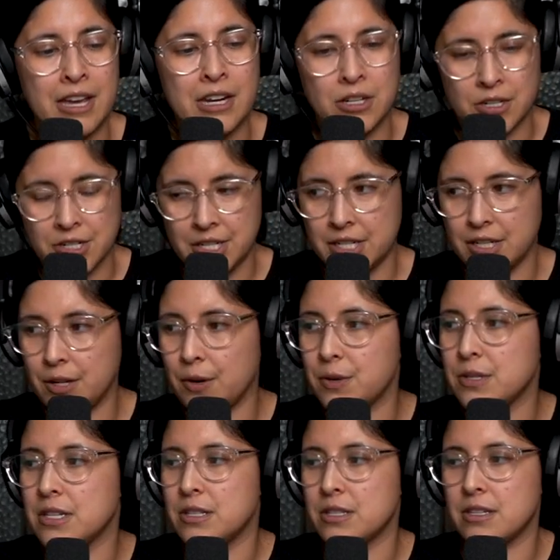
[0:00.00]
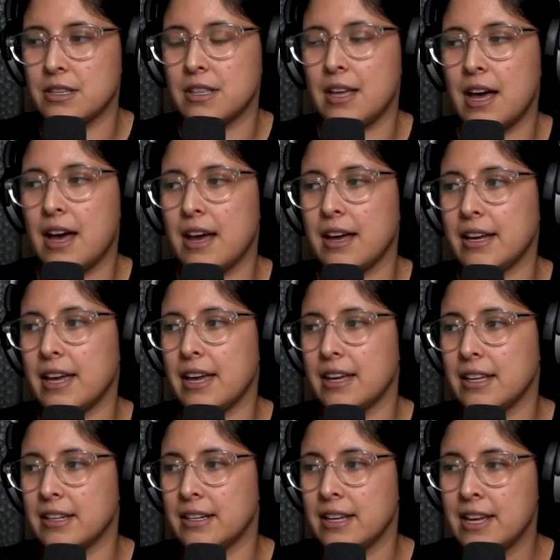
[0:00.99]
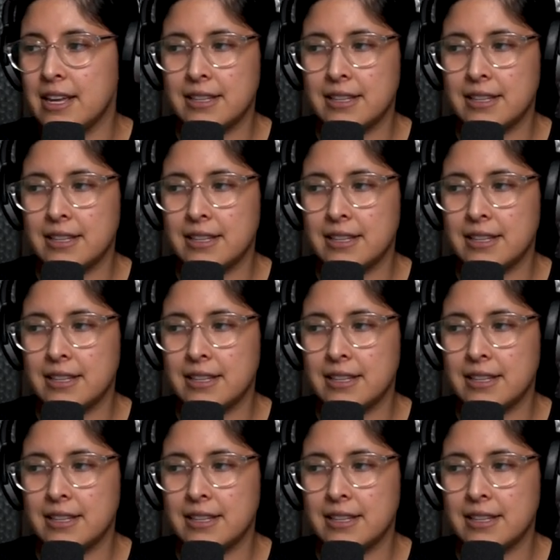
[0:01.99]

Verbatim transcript: energy goes into that and